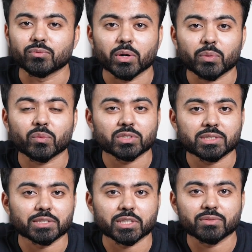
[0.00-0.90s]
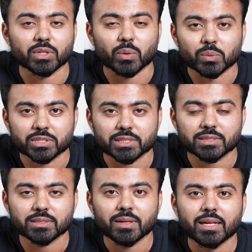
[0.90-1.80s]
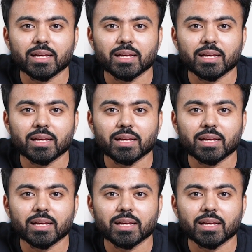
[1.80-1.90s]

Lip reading: one-on-one session with the coaches.